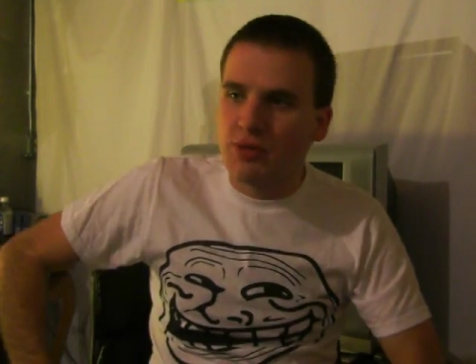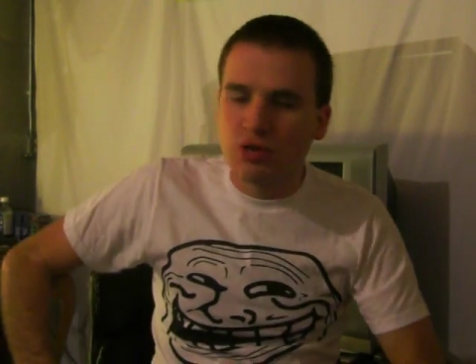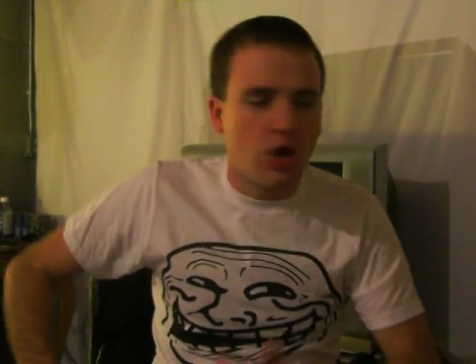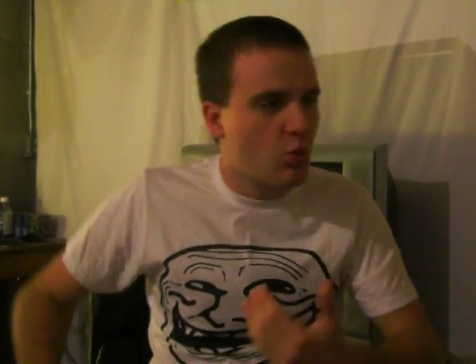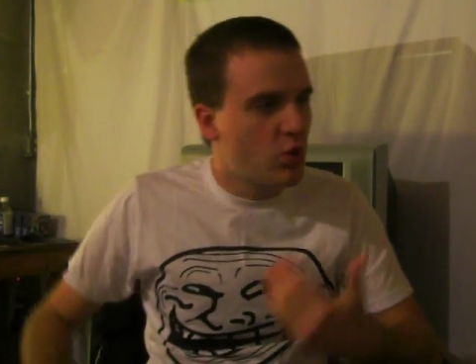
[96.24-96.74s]

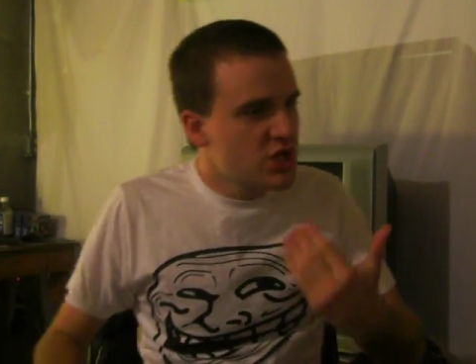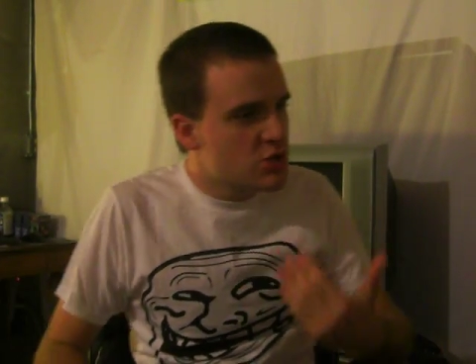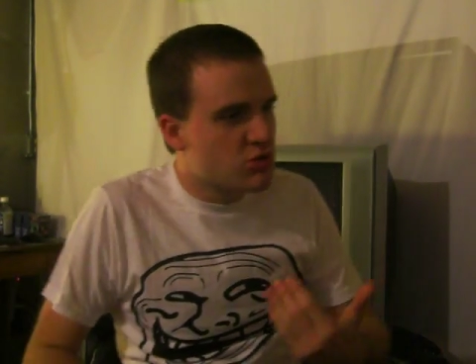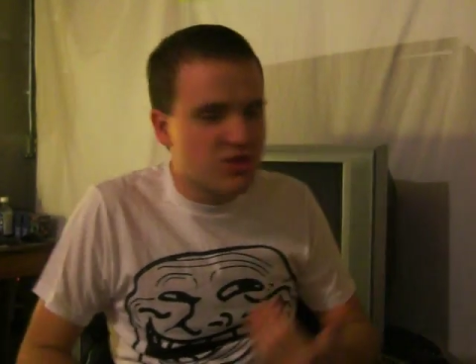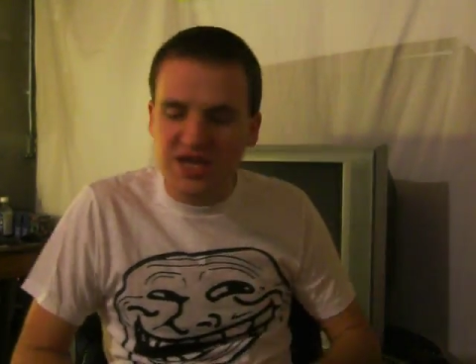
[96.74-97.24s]
Paul, what do
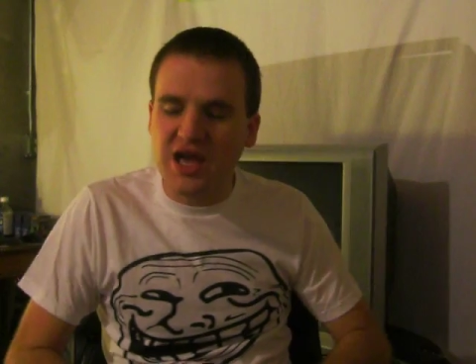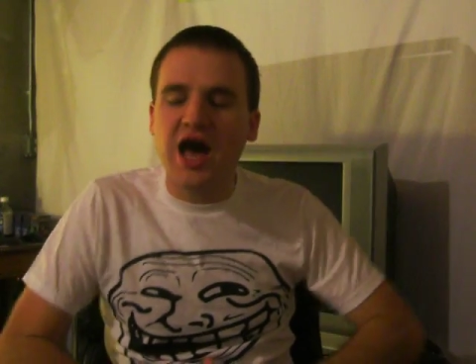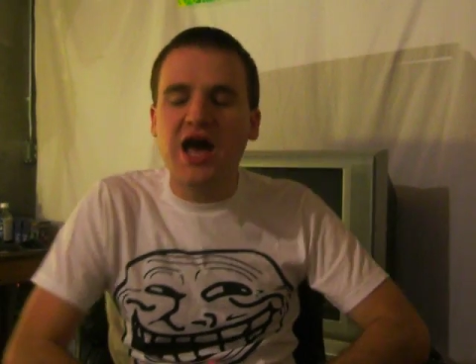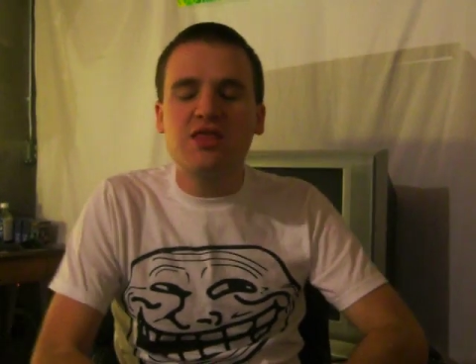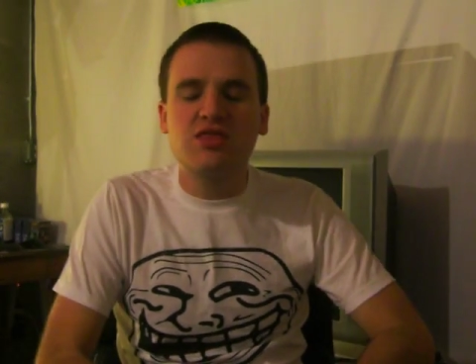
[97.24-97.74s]
you think?
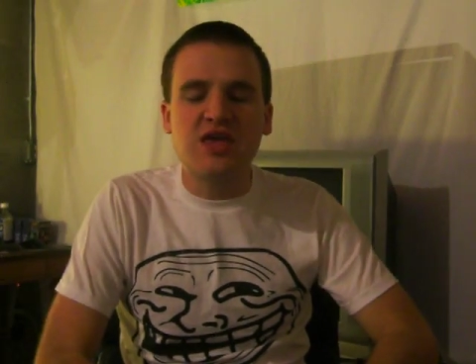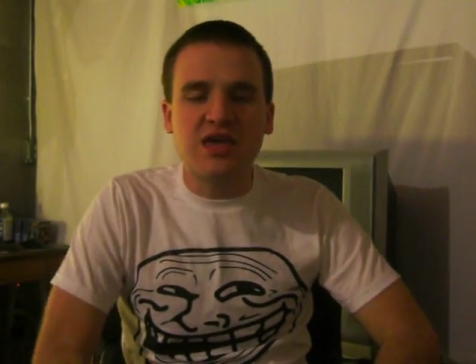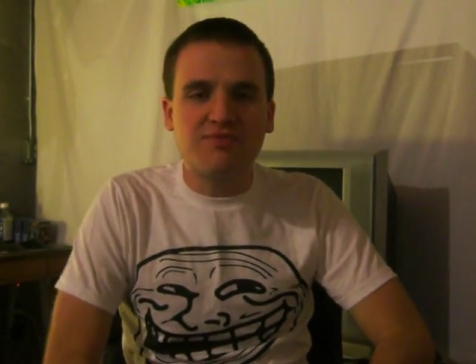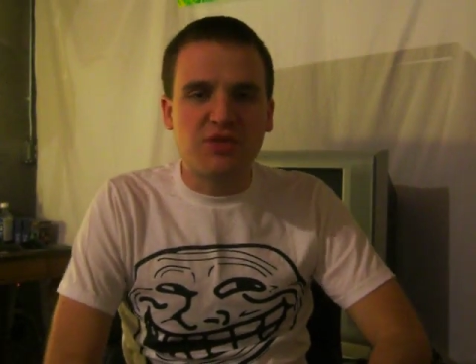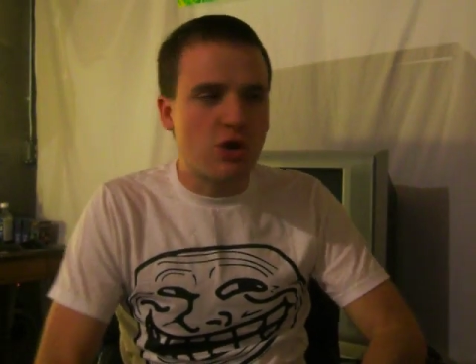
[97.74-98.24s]
I
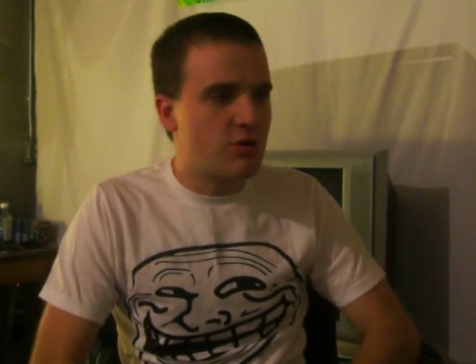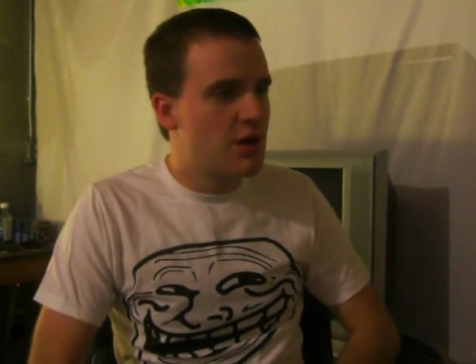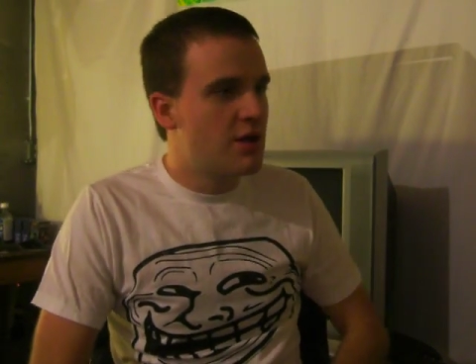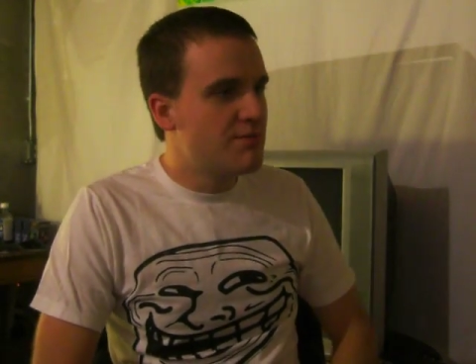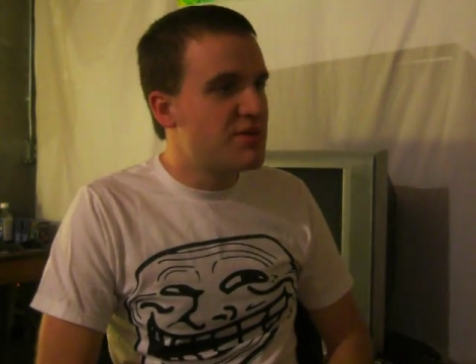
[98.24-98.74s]
think they're
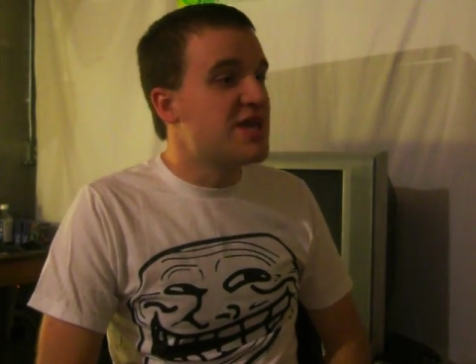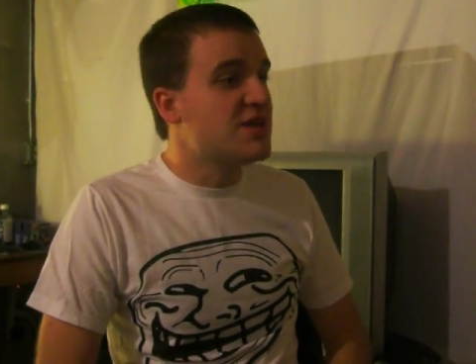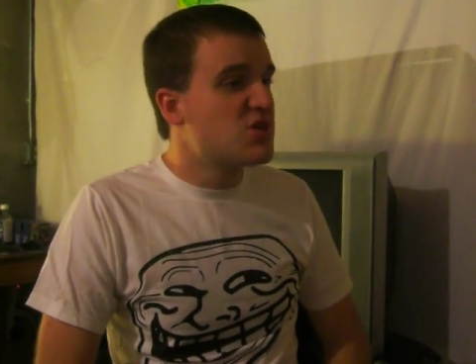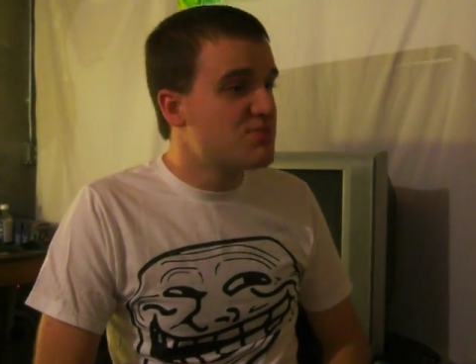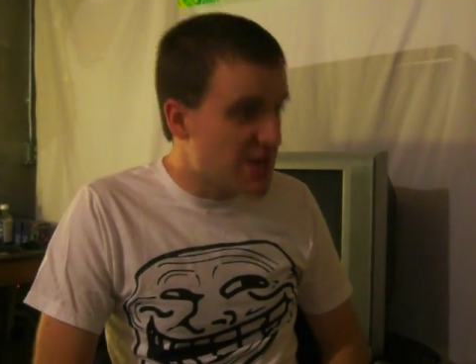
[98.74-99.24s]

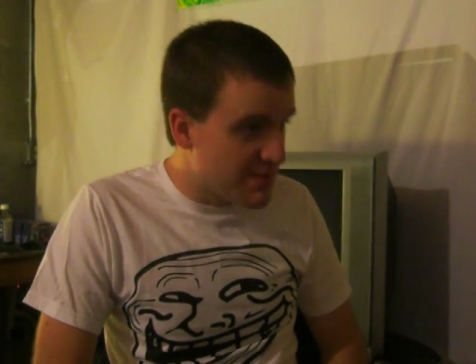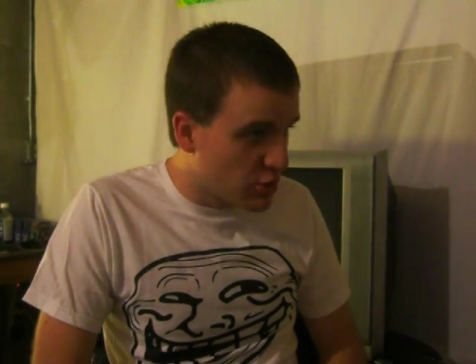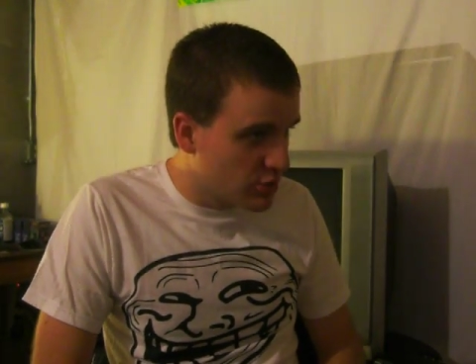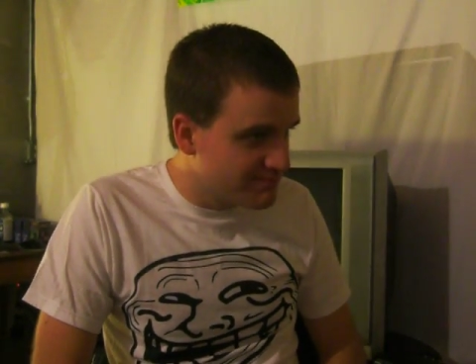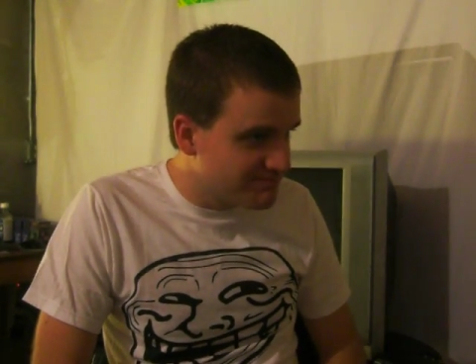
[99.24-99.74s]
penis people.